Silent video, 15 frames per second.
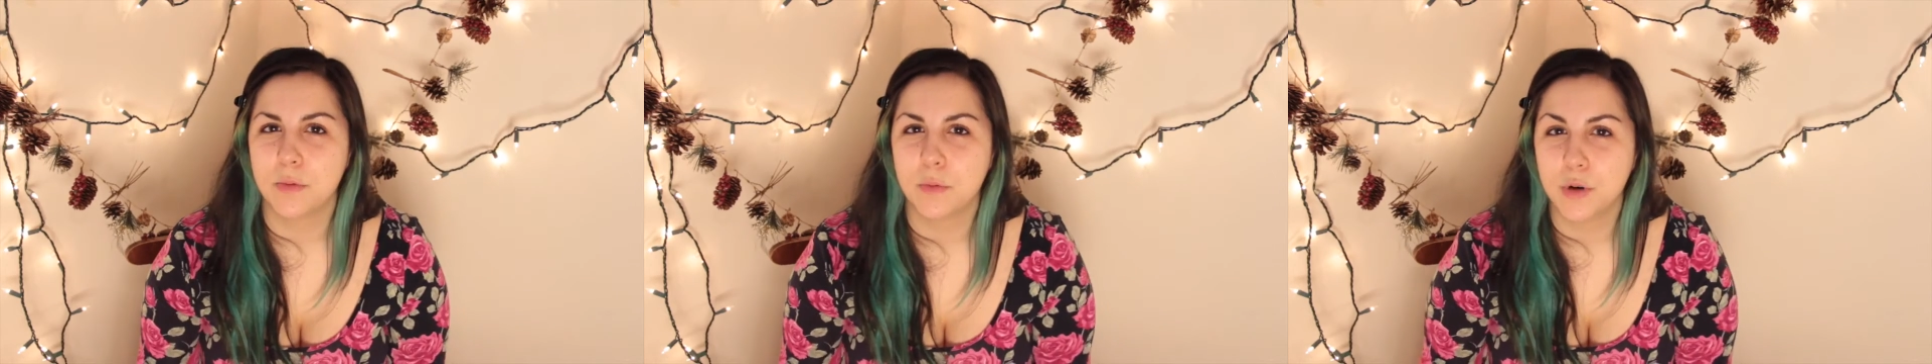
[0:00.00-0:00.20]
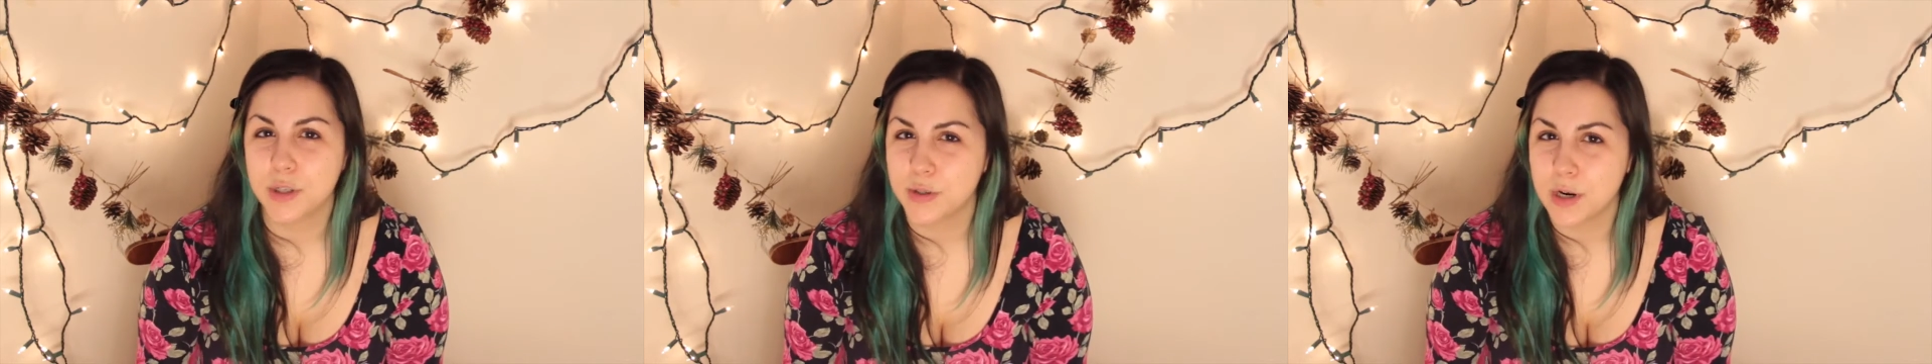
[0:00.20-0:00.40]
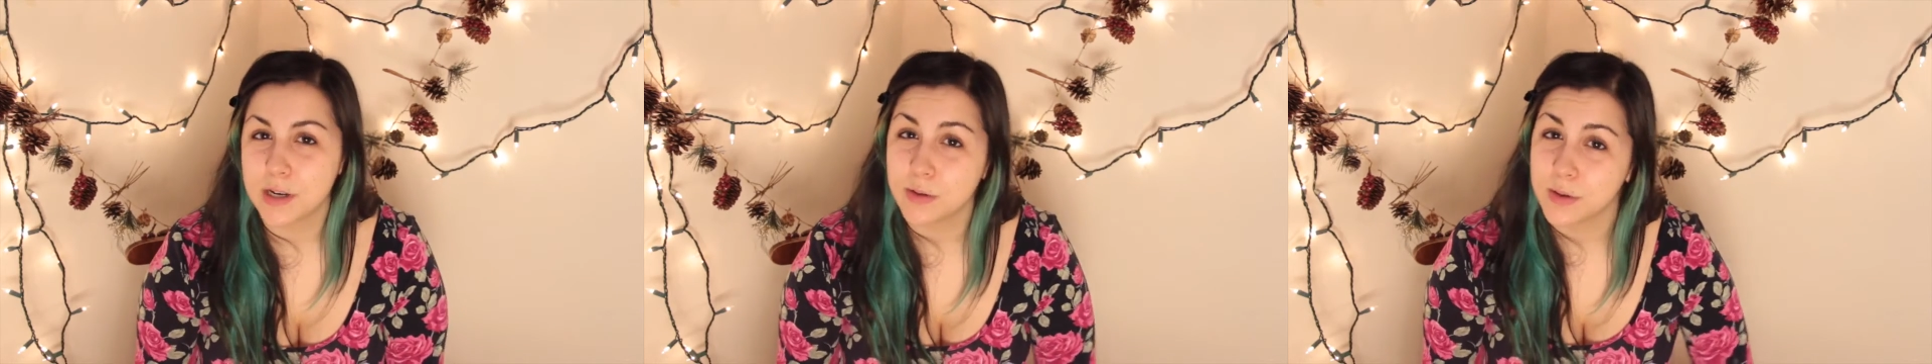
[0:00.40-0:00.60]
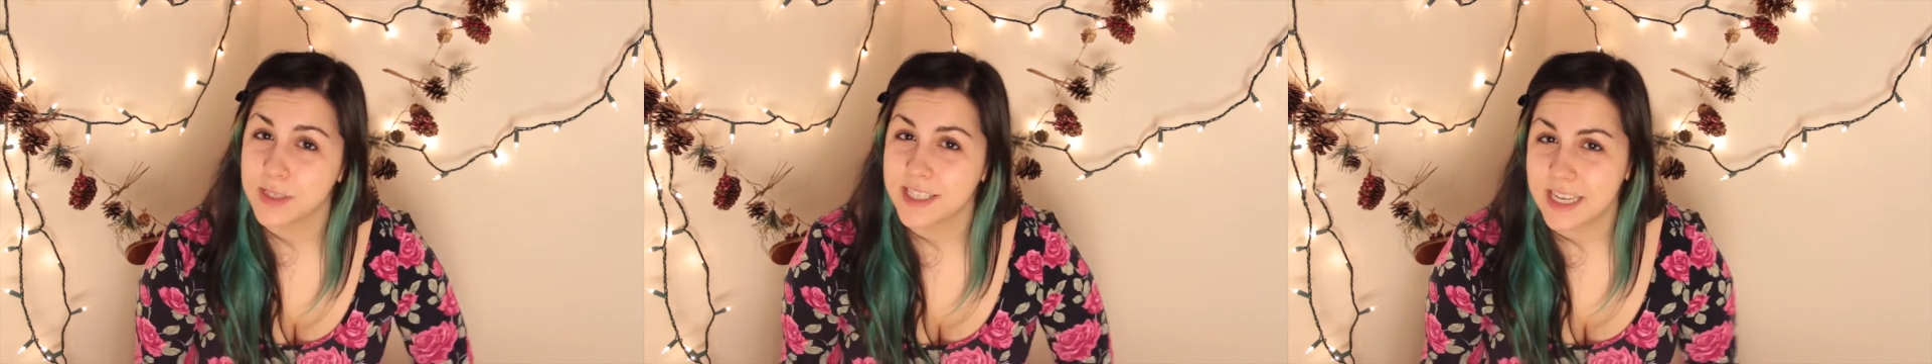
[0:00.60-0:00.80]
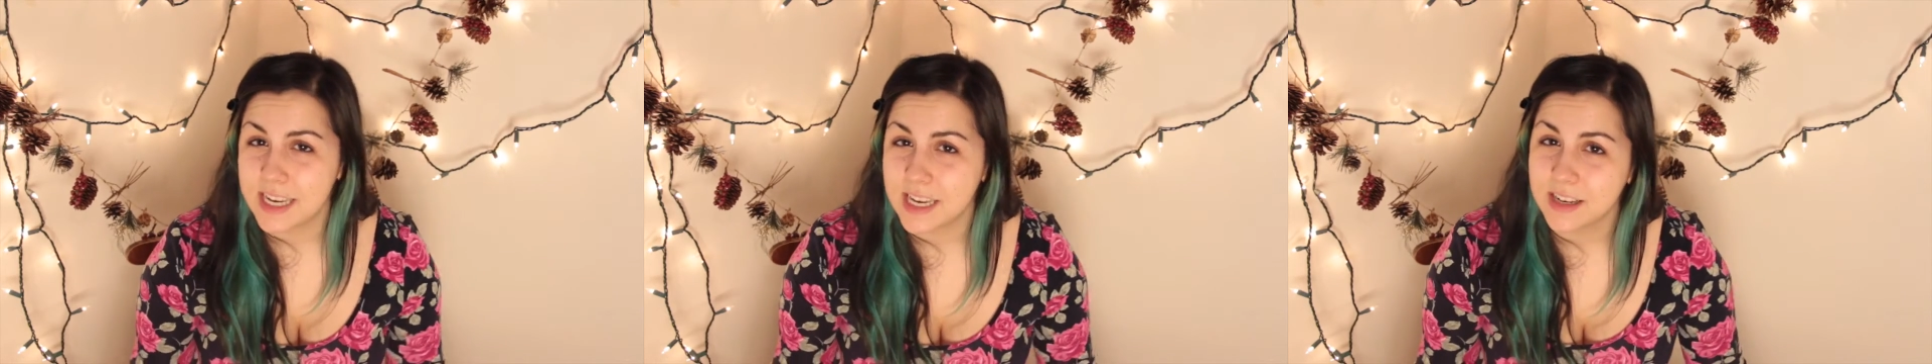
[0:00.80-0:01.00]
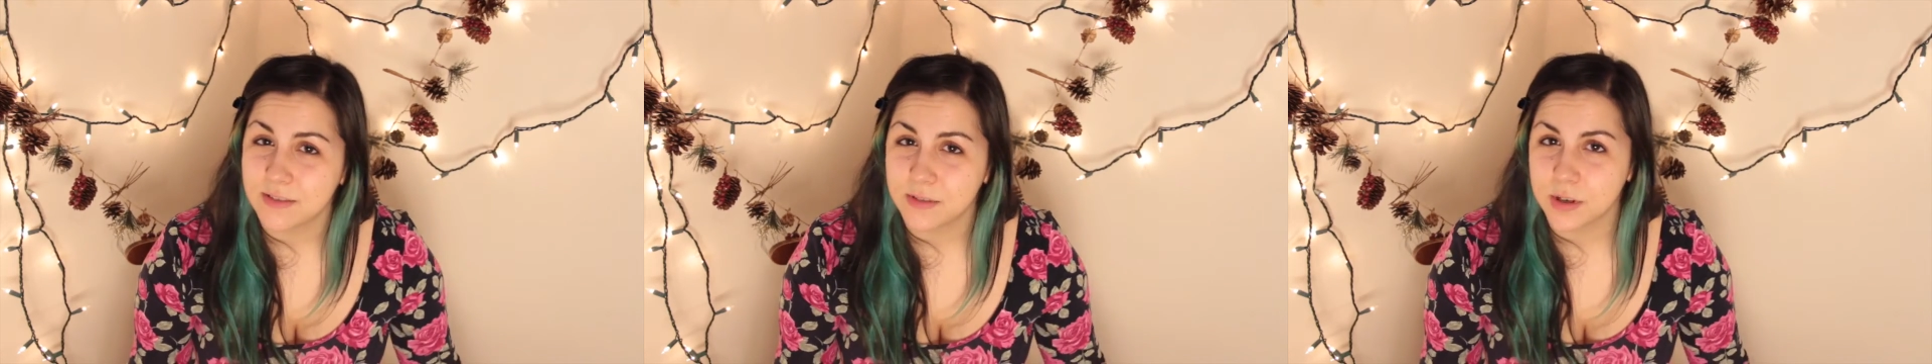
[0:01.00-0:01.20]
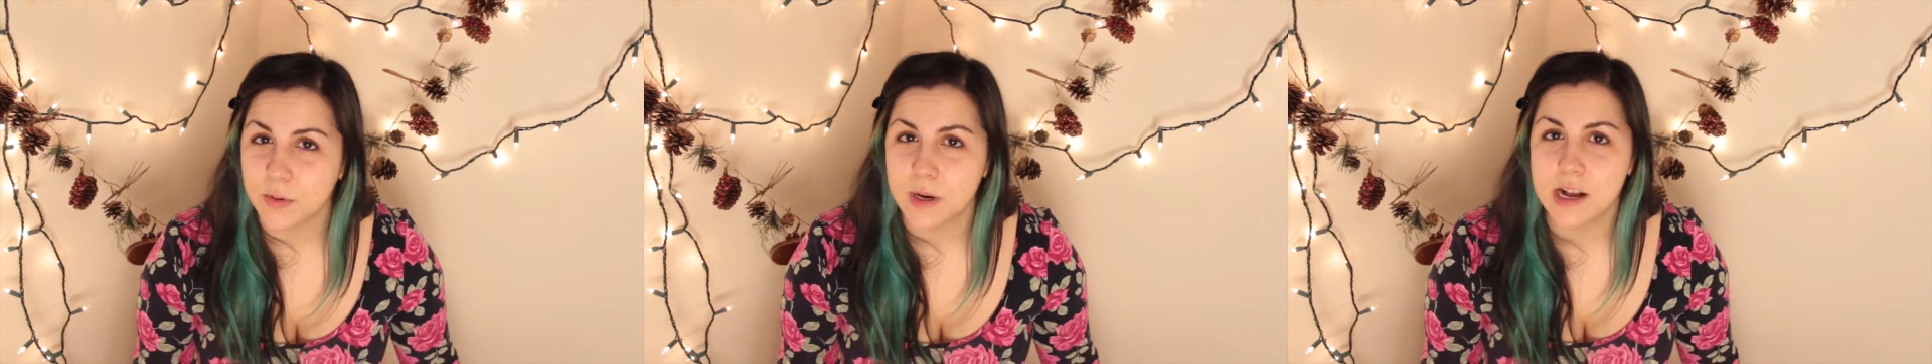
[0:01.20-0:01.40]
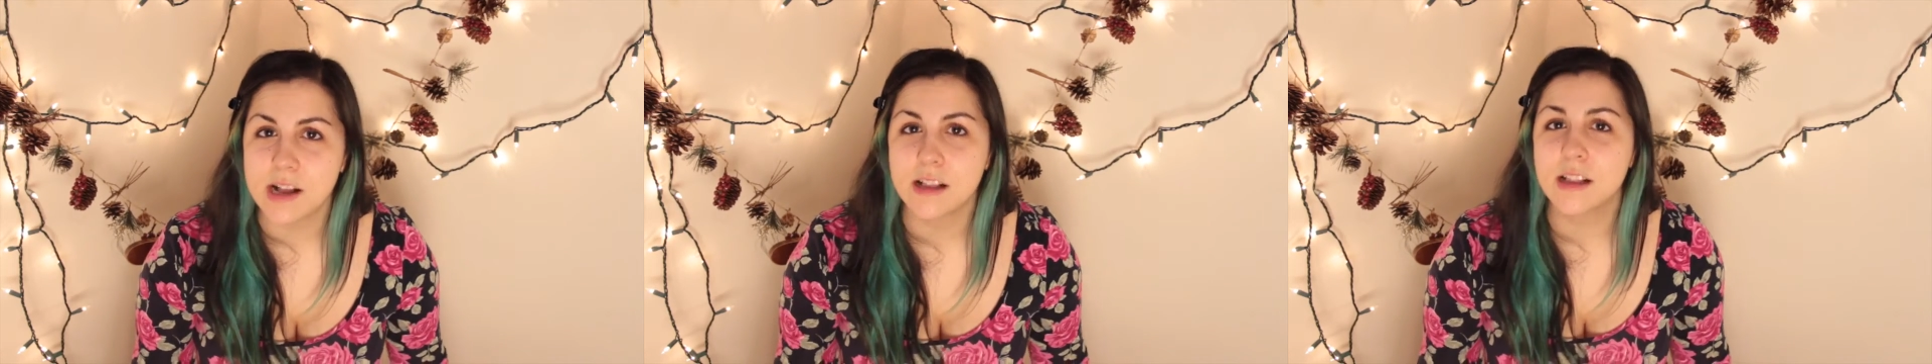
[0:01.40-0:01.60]
moisturizer sink in for a
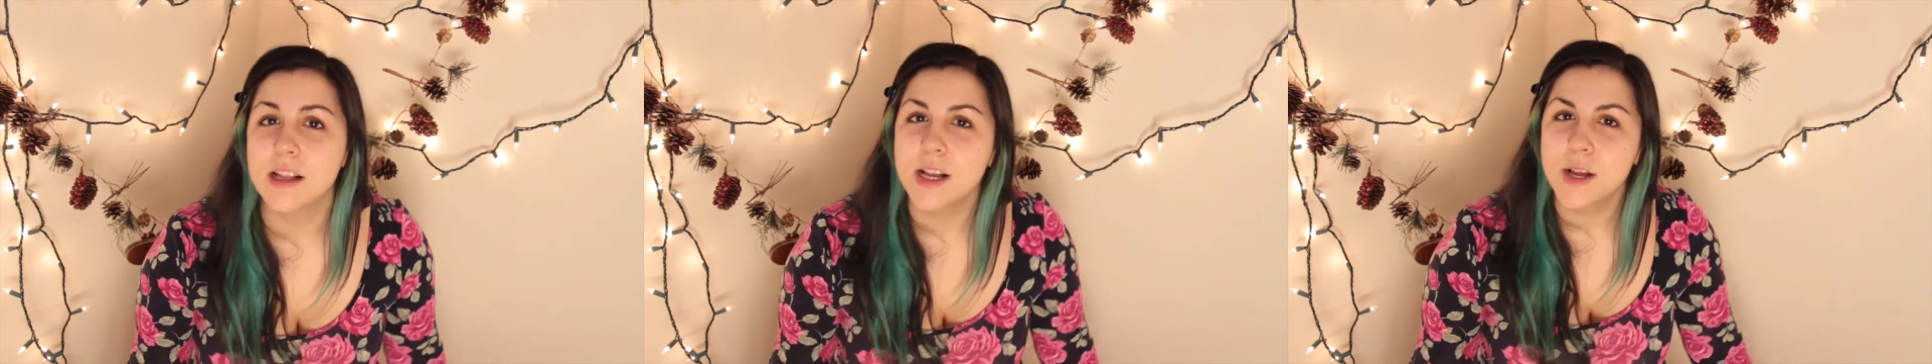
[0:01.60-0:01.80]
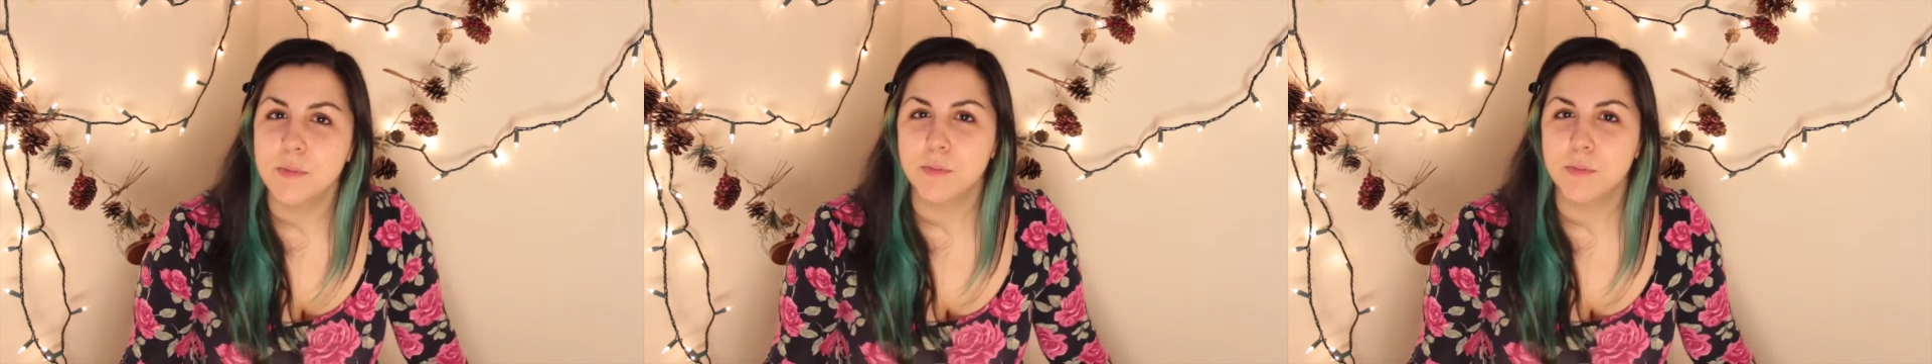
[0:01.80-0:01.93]
while,